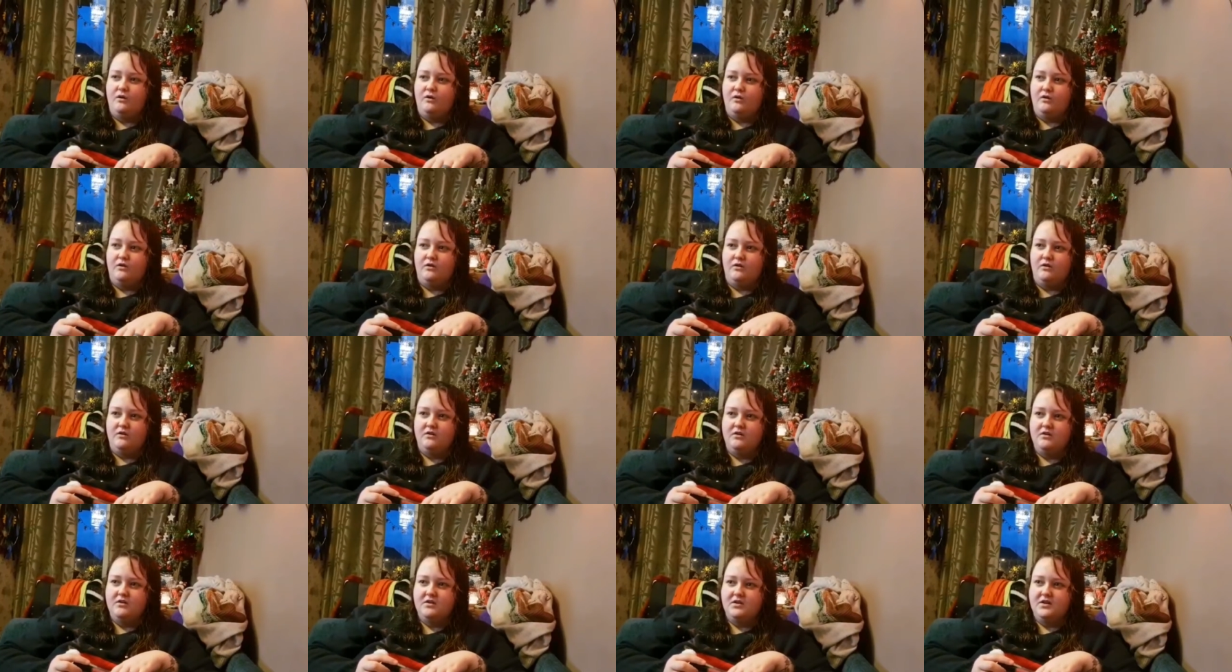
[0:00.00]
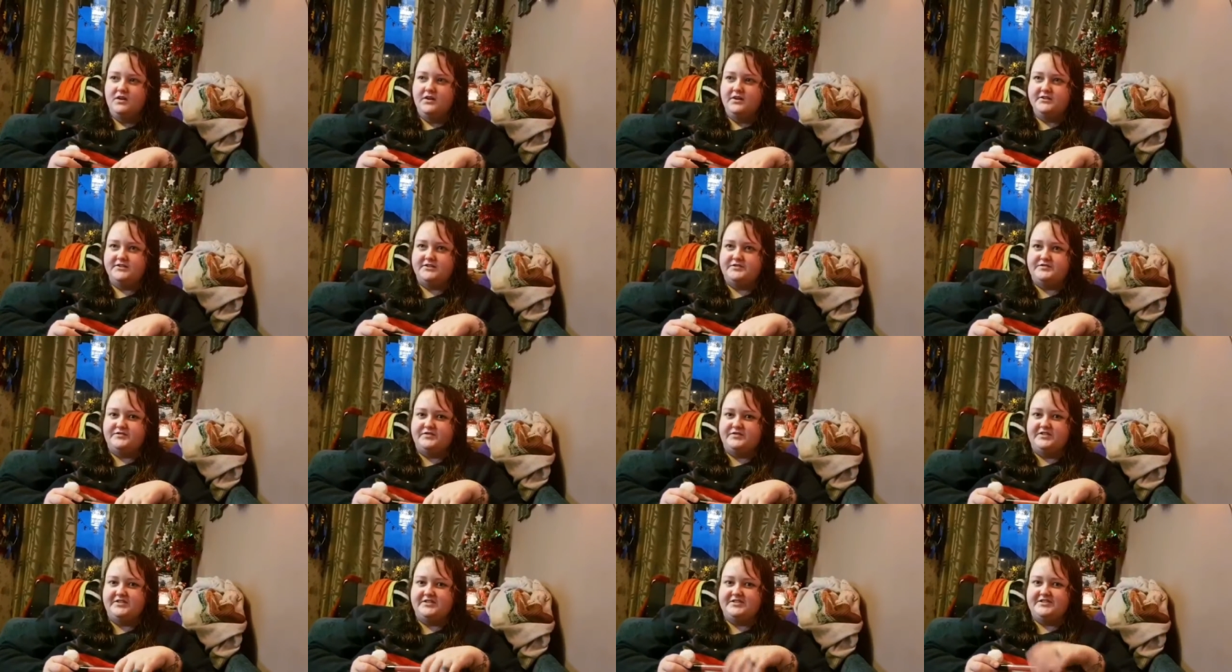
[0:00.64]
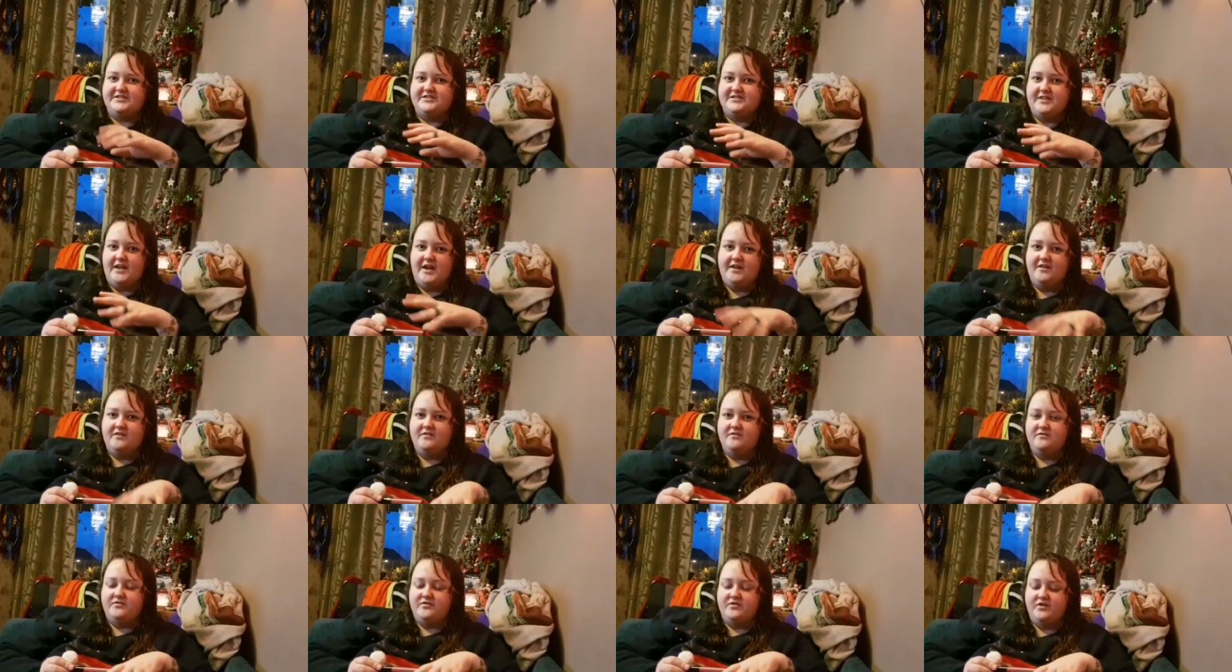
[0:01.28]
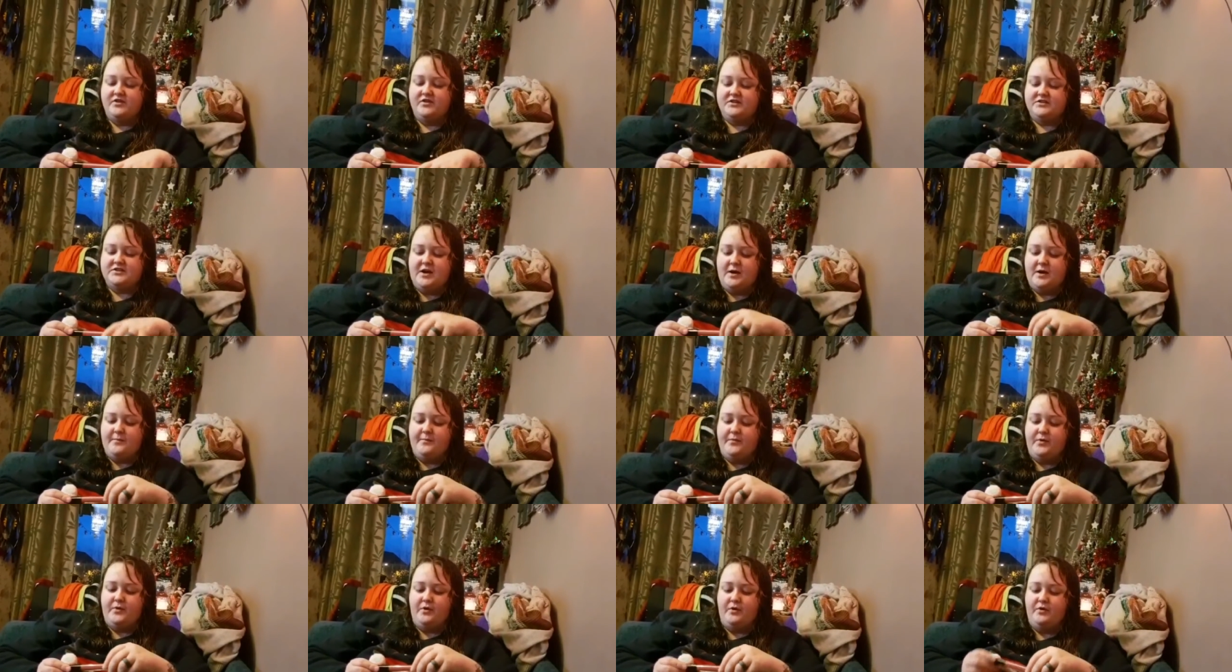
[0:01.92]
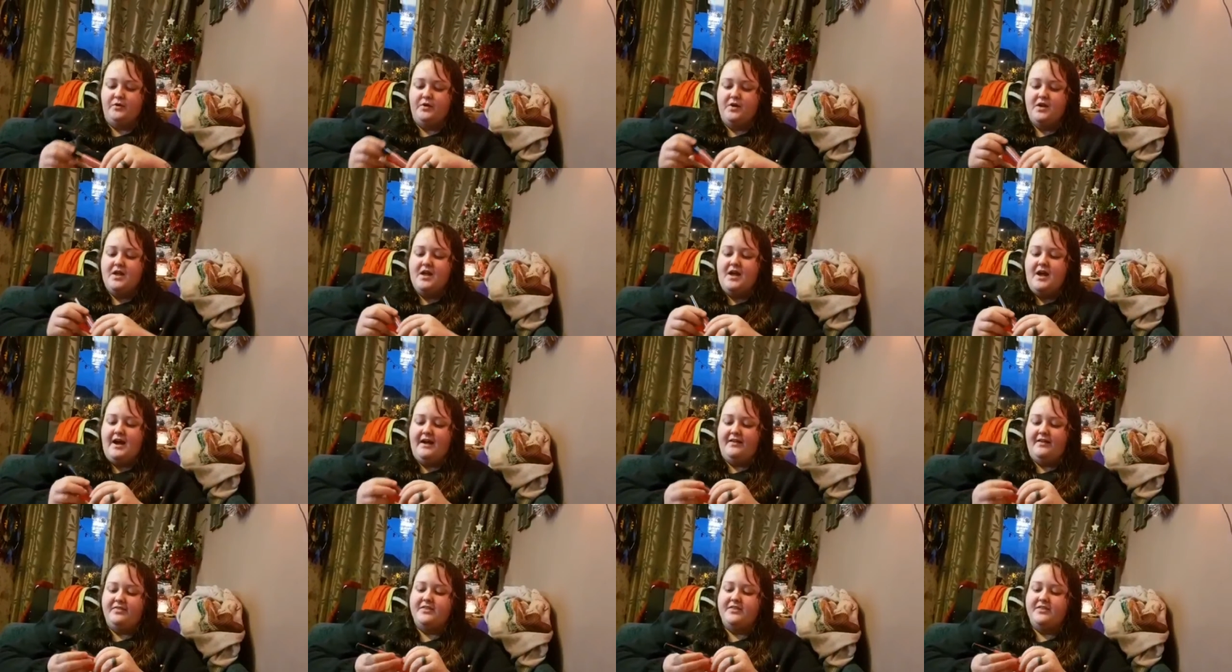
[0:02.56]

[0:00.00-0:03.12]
or a different scent, for example,